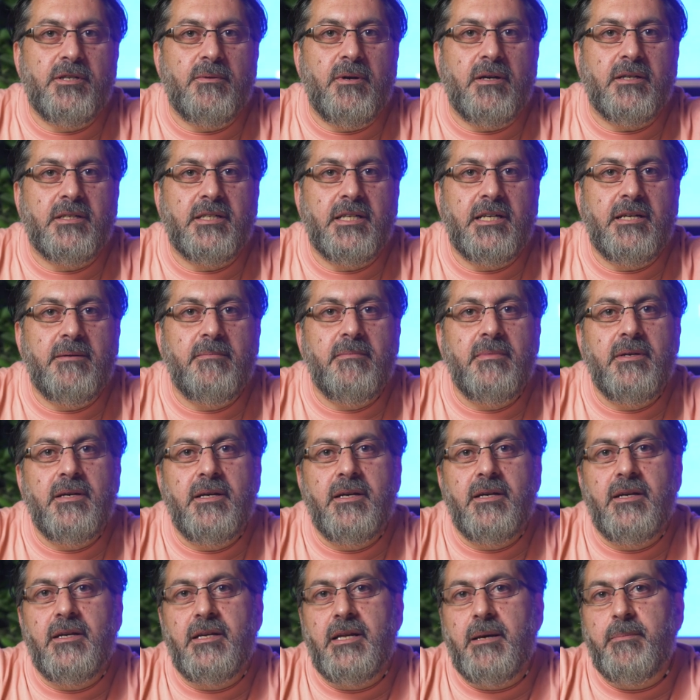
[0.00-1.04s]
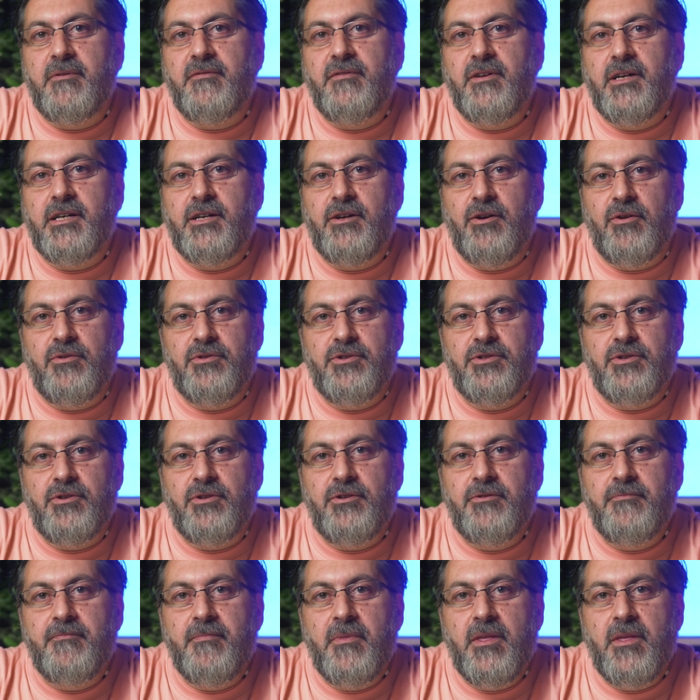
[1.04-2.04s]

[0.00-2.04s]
to our team in Apify Console.